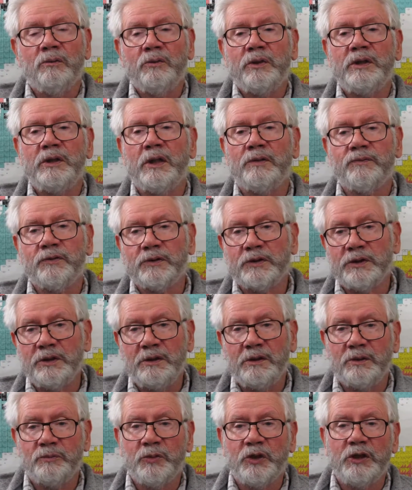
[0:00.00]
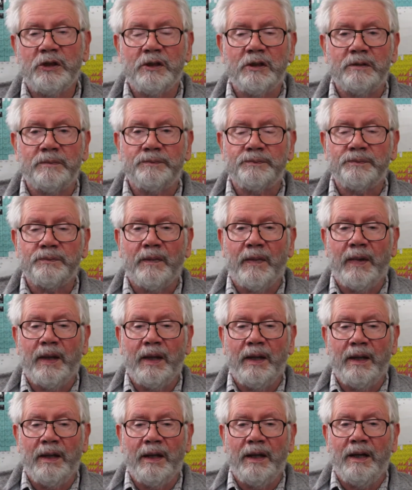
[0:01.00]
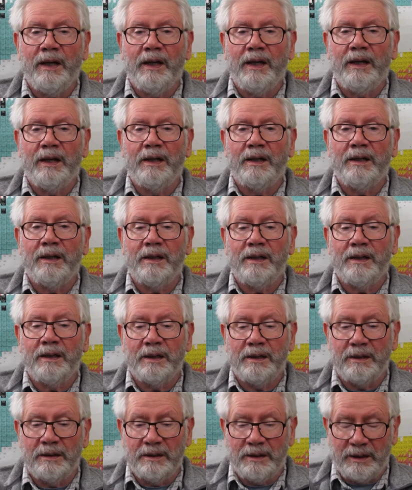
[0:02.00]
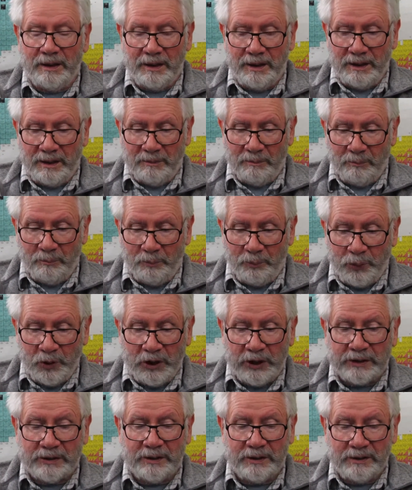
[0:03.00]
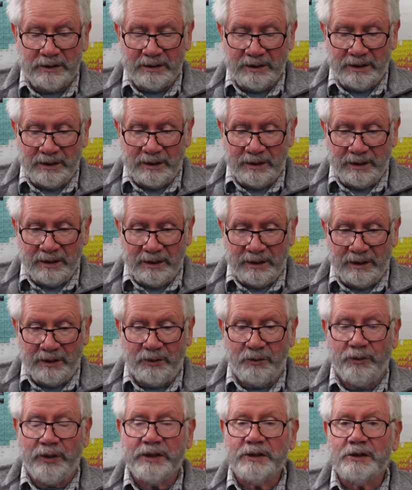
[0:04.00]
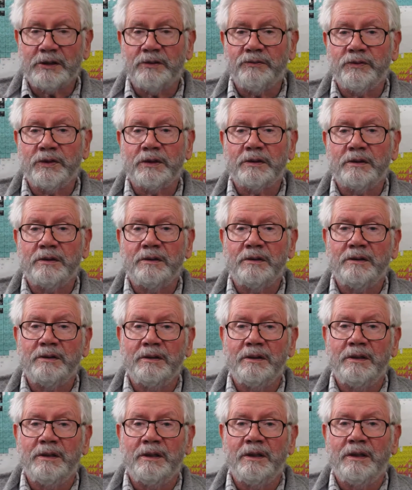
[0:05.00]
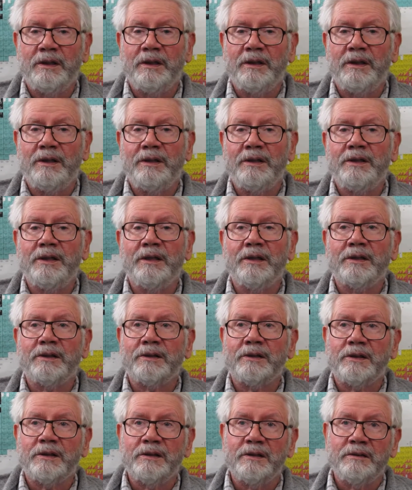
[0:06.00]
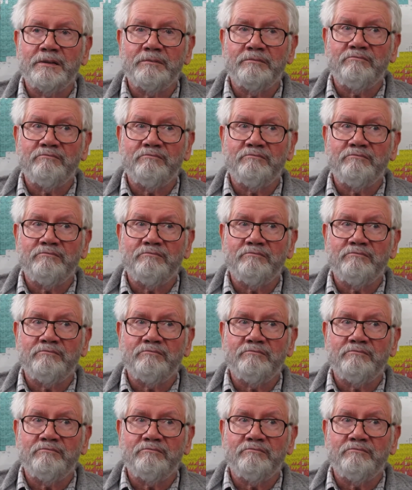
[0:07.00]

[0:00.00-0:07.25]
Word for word: we never see them again. Uh, but the rest of it, the other